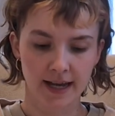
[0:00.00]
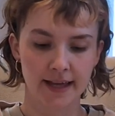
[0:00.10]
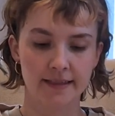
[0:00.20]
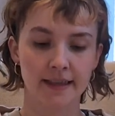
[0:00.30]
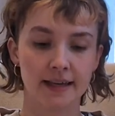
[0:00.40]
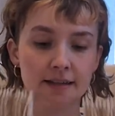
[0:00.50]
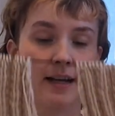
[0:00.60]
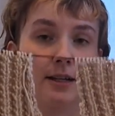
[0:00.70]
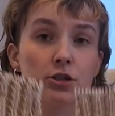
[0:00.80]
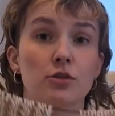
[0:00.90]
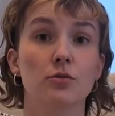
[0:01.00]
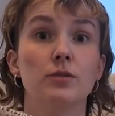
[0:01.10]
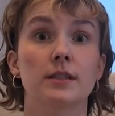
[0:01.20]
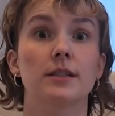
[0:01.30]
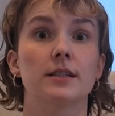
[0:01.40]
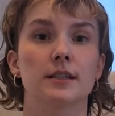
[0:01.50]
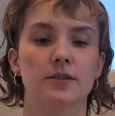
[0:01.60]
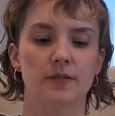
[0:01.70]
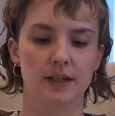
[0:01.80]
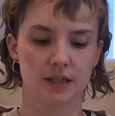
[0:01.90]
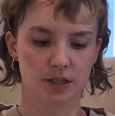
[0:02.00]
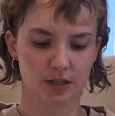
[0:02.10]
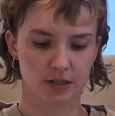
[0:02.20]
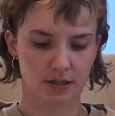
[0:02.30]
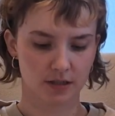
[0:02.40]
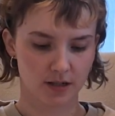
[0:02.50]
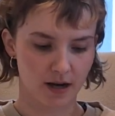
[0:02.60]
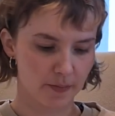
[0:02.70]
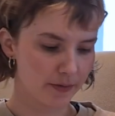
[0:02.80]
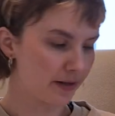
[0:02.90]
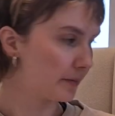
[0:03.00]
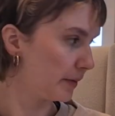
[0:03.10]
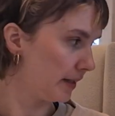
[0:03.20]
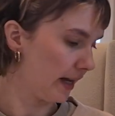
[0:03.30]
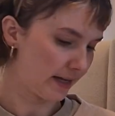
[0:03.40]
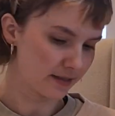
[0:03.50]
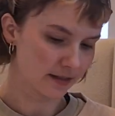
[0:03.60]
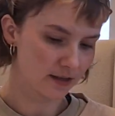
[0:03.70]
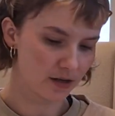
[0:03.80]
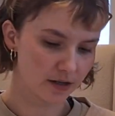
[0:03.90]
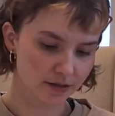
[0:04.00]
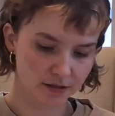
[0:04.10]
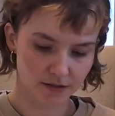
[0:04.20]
And then as soon as this is finished, I'm gonna be casting on